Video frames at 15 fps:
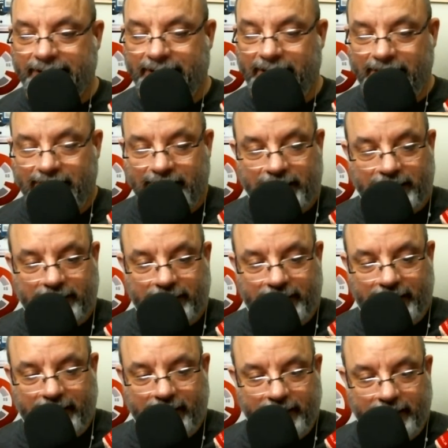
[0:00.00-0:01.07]
Yeah, so
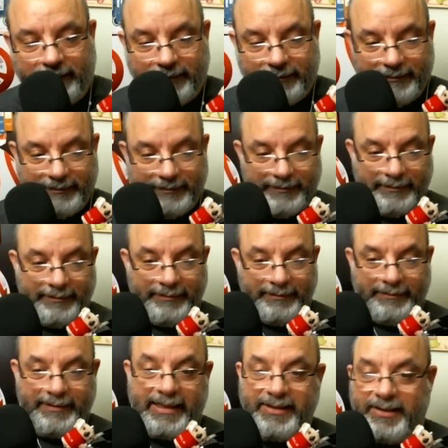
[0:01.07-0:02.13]
there you go.
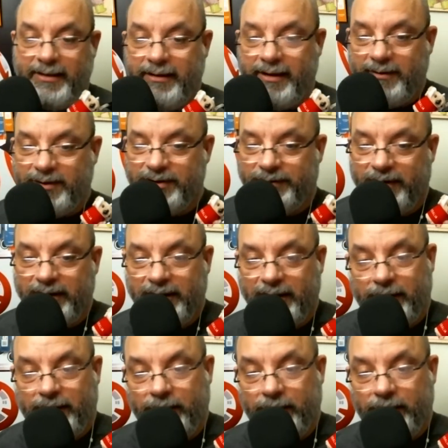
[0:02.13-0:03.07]
And Sunday was Funko,